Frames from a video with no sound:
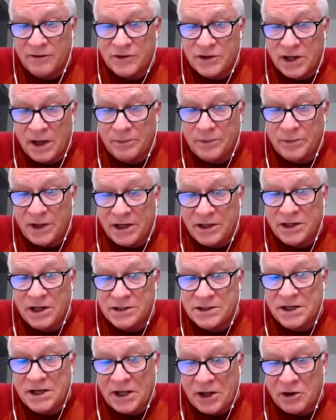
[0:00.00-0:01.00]
if something
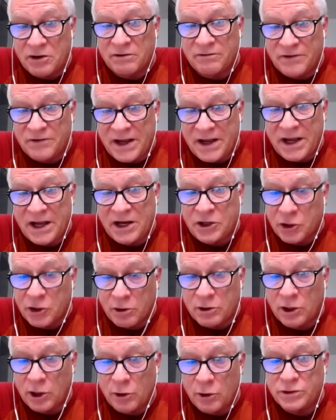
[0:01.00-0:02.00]
doesn't intervene, you're
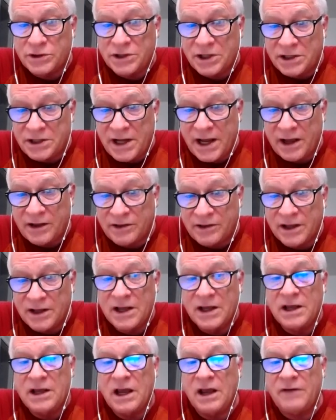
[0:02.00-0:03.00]
close to death
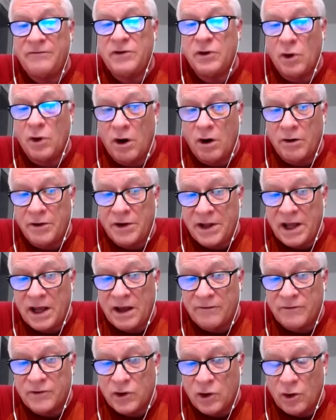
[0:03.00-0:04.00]
if you already
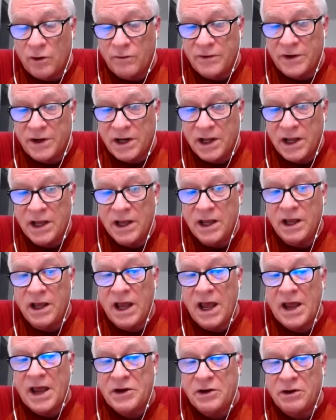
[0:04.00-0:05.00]
have COVID
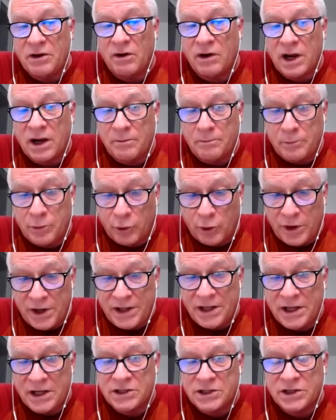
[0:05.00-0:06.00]
and your
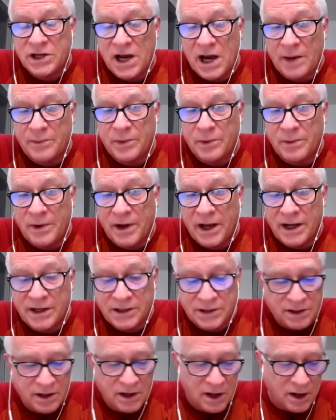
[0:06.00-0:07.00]
breathing is
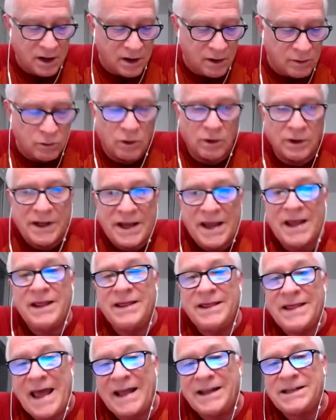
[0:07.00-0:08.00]
compromised. Well,
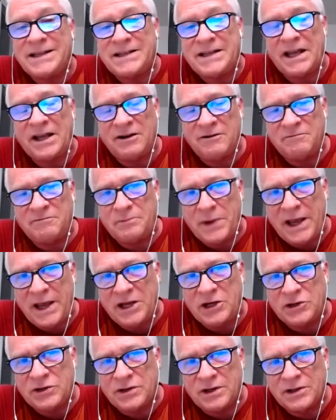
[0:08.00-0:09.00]
in that set of
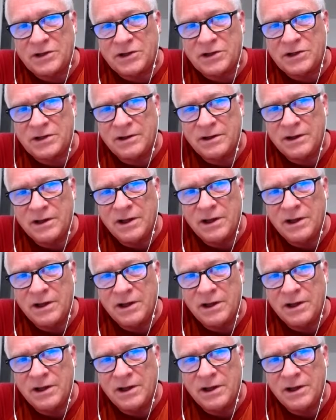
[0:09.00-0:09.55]
patients,